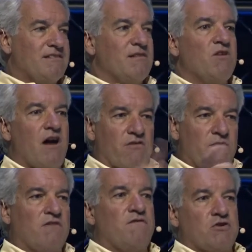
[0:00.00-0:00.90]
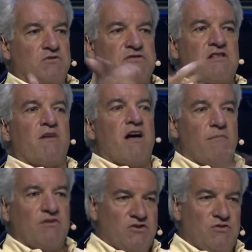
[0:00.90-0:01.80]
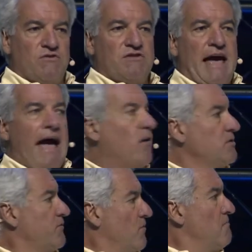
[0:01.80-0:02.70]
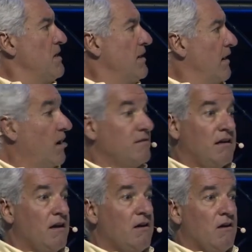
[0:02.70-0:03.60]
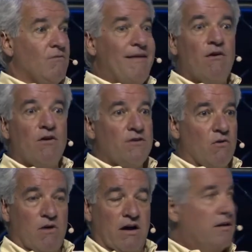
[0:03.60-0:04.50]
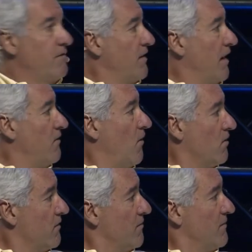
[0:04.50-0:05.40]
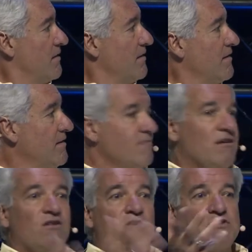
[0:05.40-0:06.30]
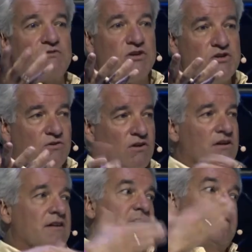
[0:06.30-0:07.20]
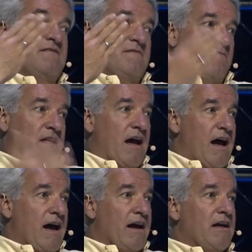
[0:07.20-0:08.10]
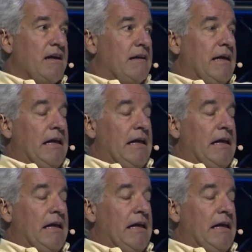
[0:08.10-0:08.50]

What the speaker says: some government officials in the Bahamas used the house for a meeting. I said, they all know where I live now, all of them. Well, long story short, I